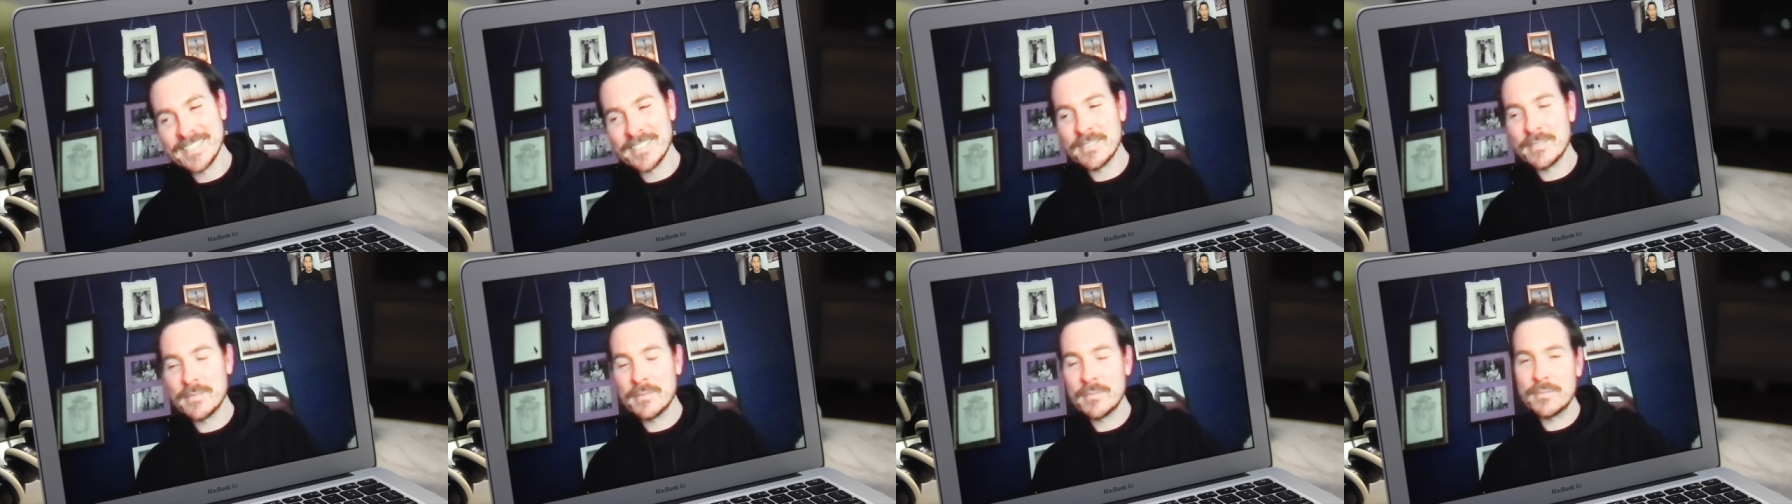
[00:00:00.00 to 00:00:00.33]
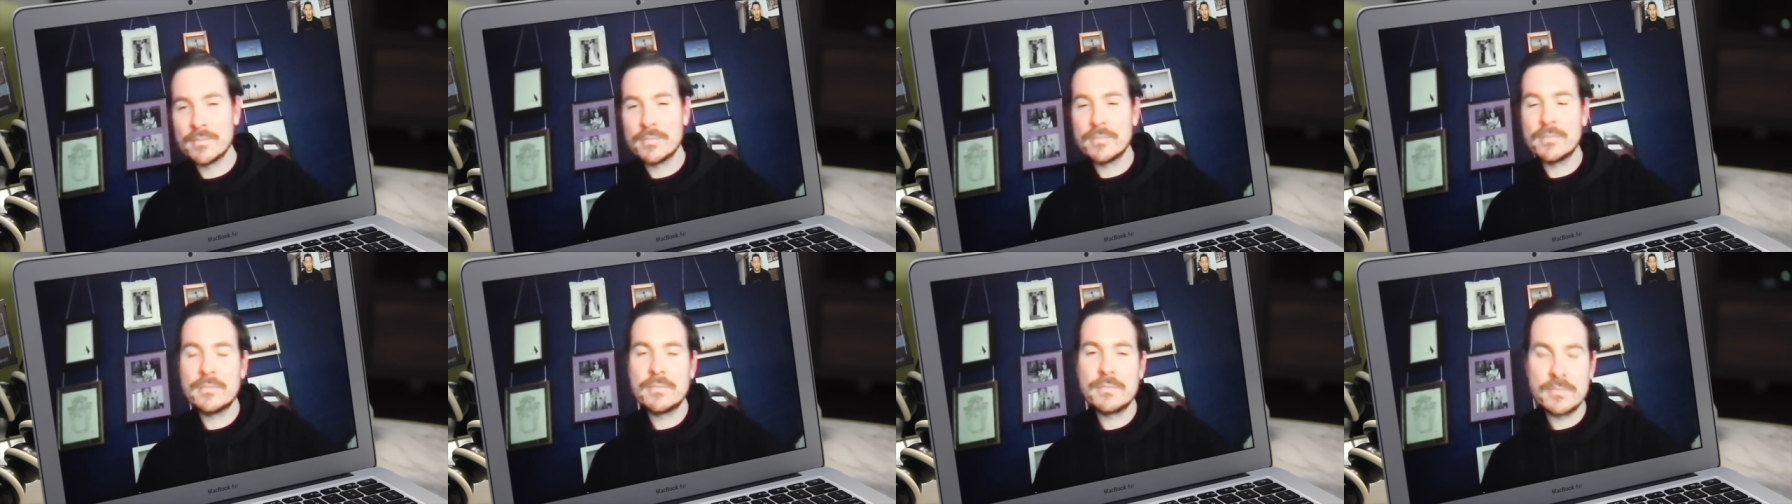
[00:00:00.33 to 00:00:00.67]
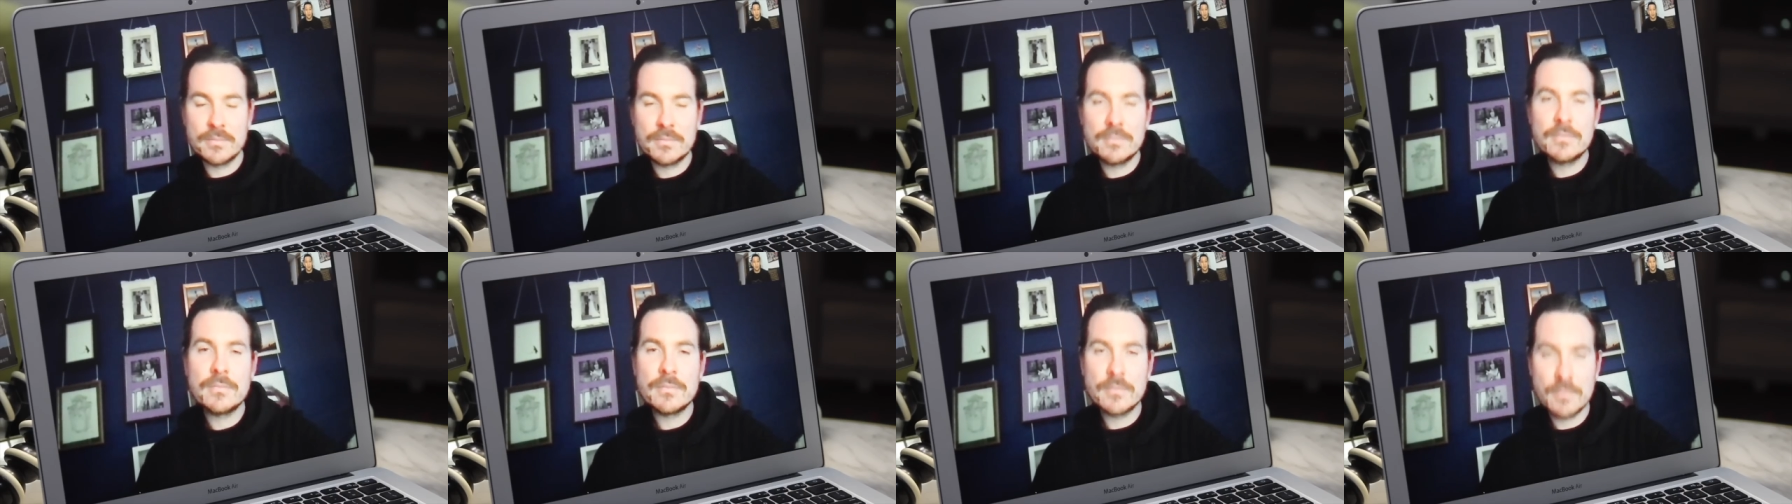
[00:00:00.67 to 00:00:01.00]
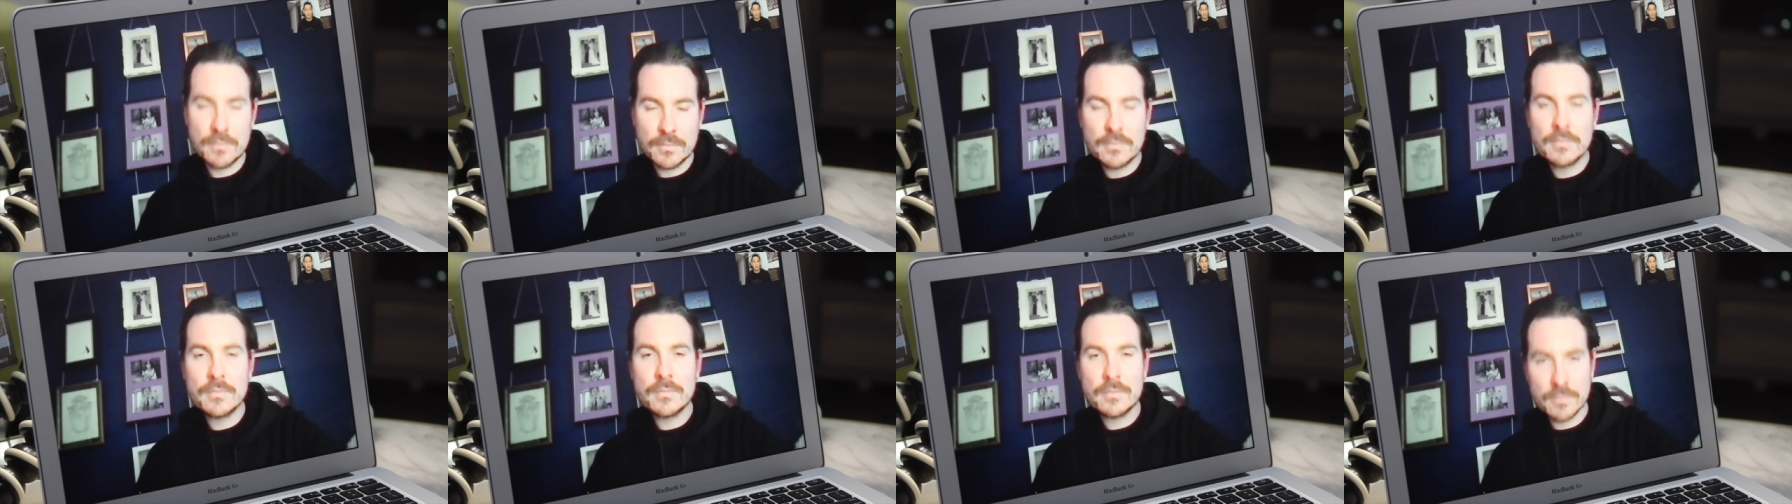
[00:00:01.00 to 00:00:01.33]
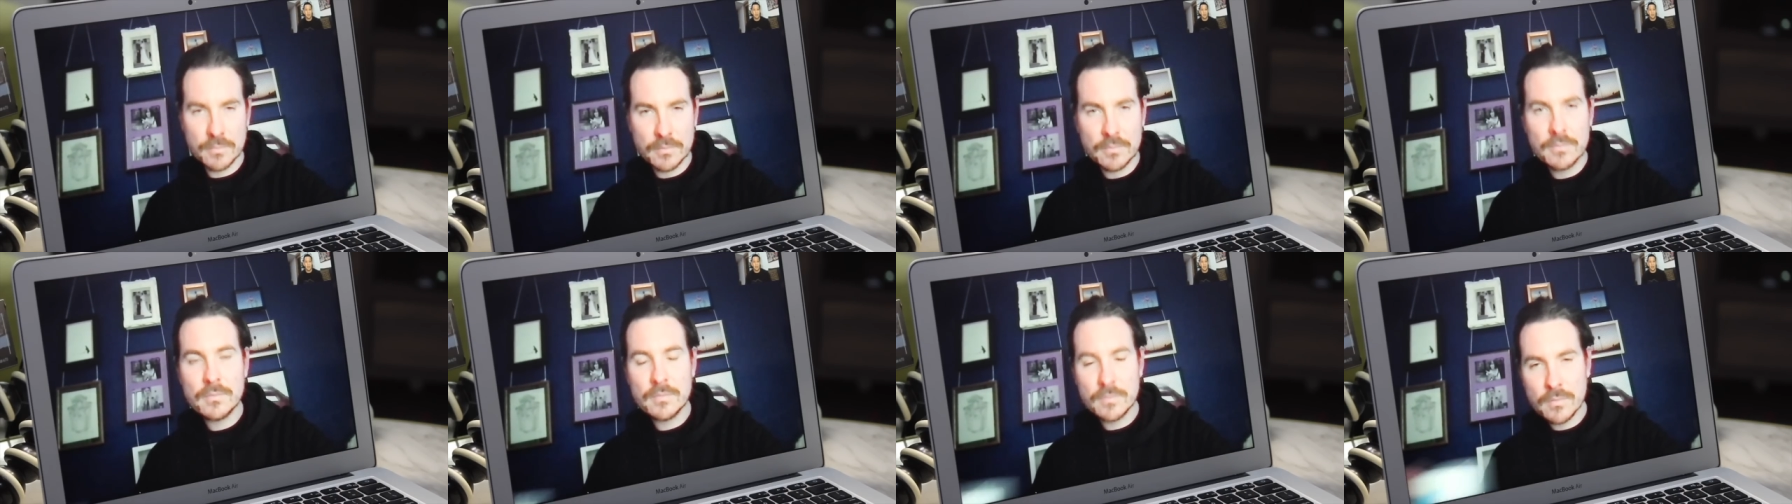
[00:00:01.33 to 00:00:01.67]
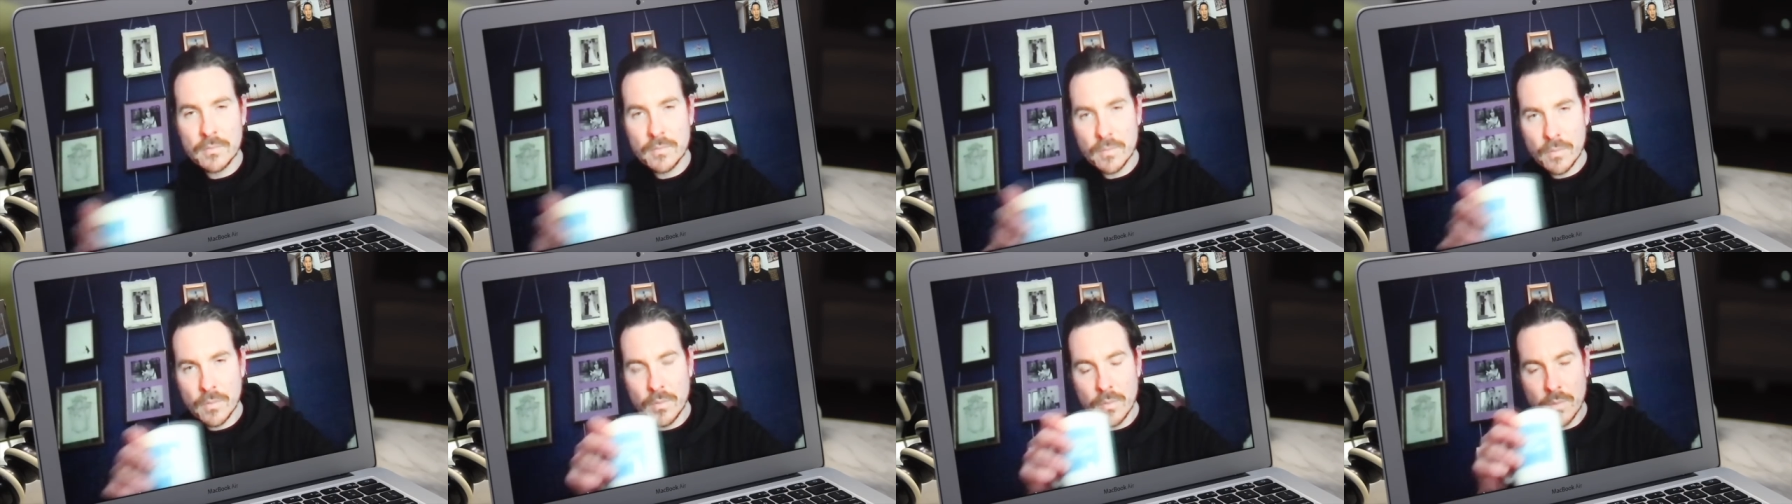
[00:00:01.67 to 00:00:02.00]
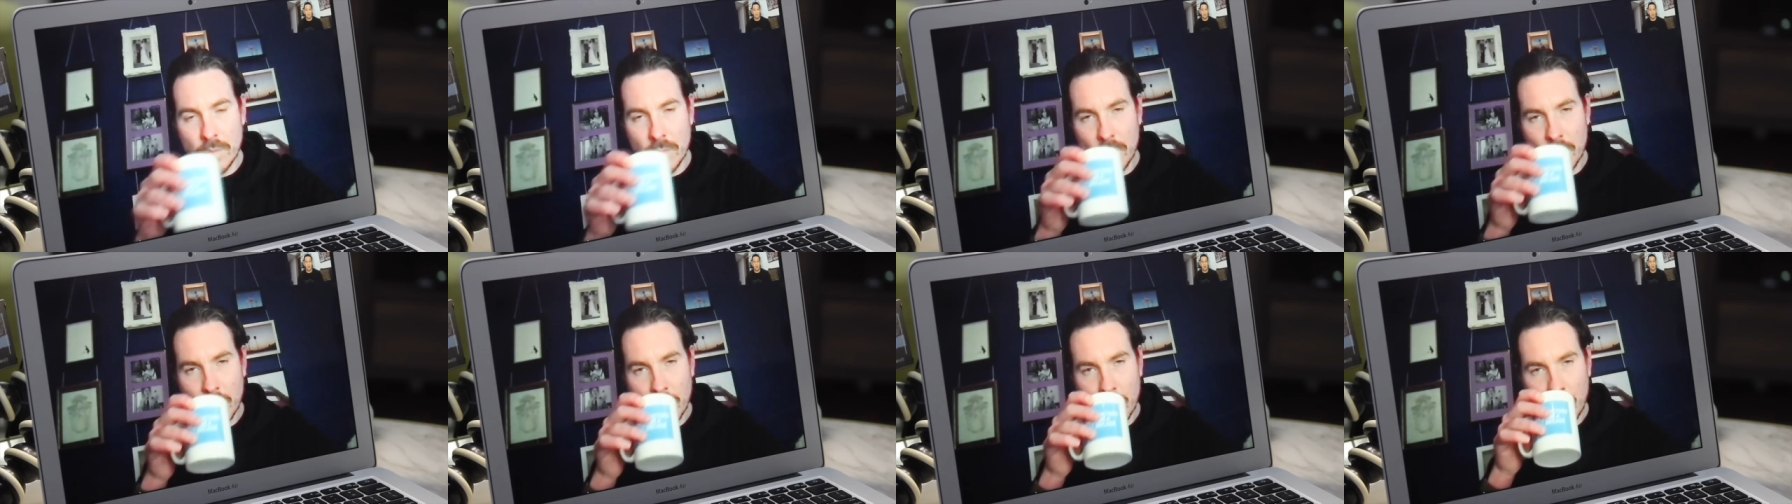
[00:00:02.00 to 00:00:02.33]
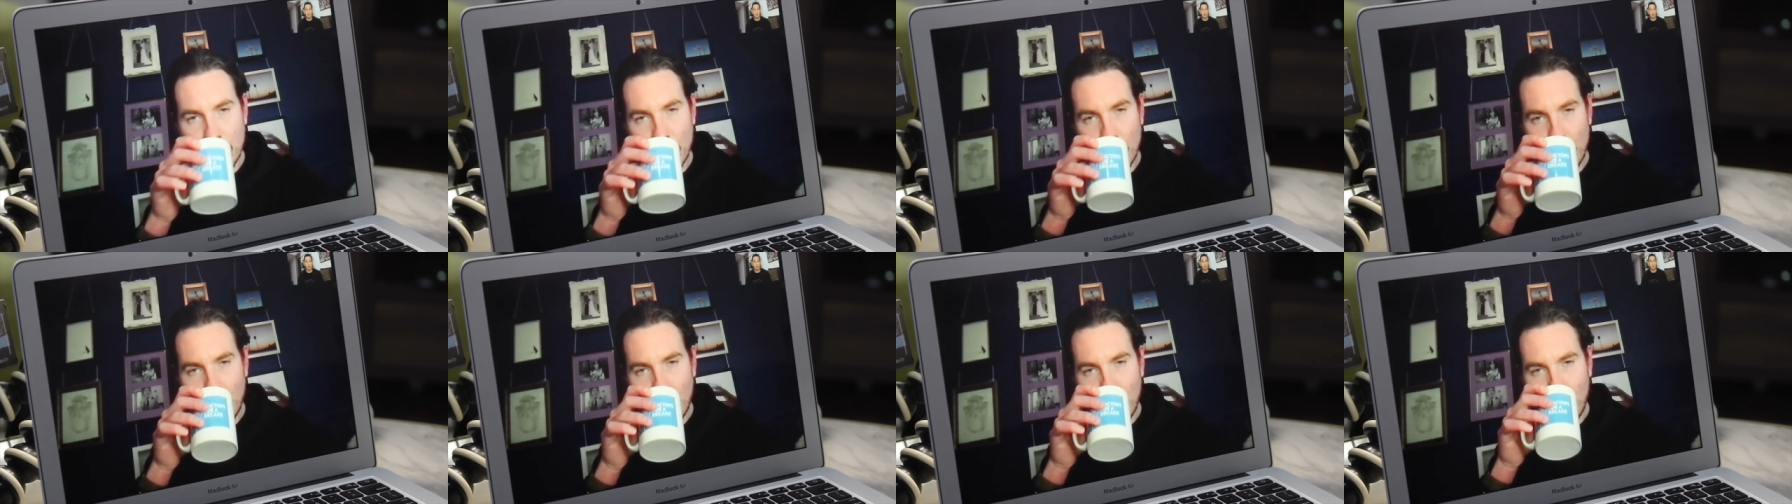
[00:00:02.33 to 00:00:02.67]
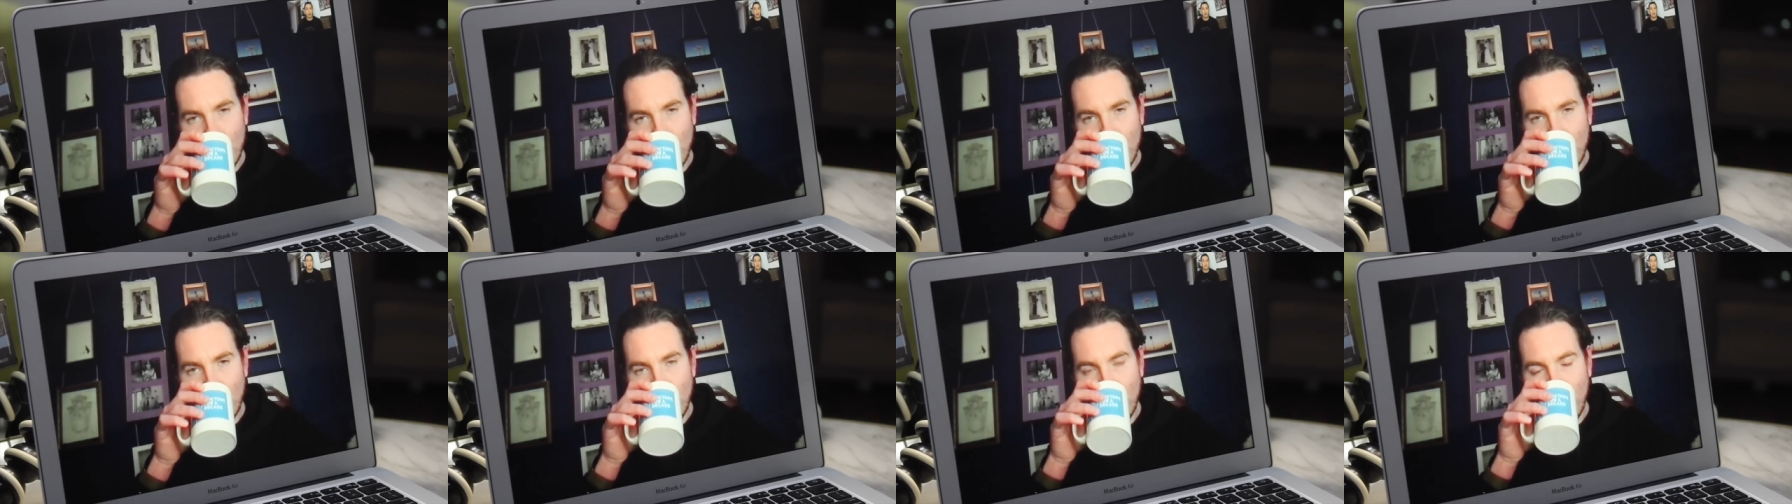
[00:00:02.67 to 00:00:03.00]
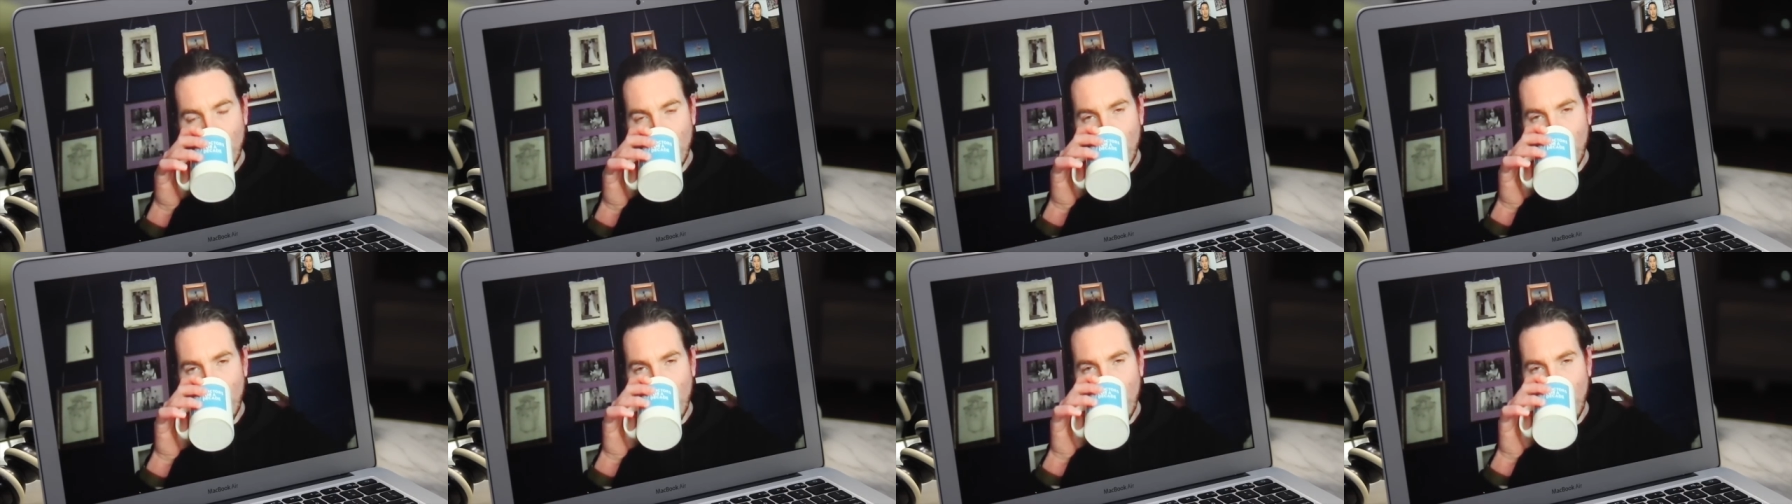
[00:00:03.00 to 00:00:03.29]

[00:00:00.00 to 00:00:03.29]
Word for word: year four um, into a private system,